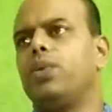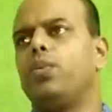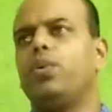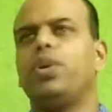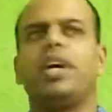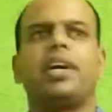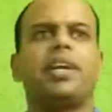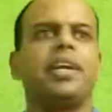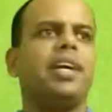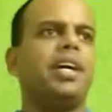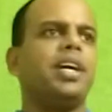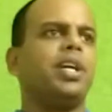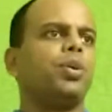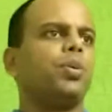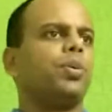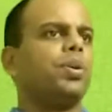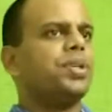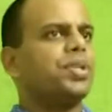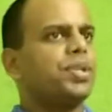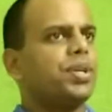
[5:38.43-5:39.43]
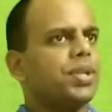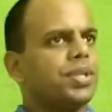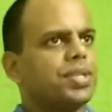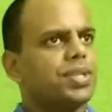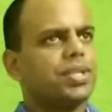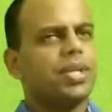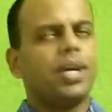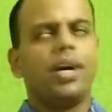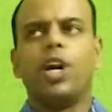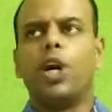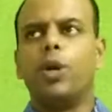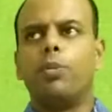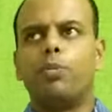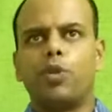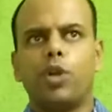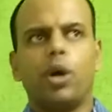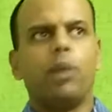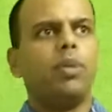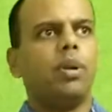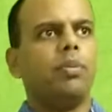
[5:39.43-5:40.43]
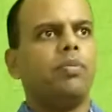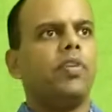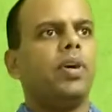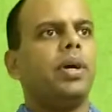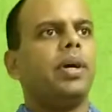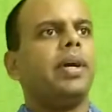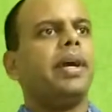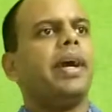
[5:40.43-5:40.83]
We are here to discuss a problem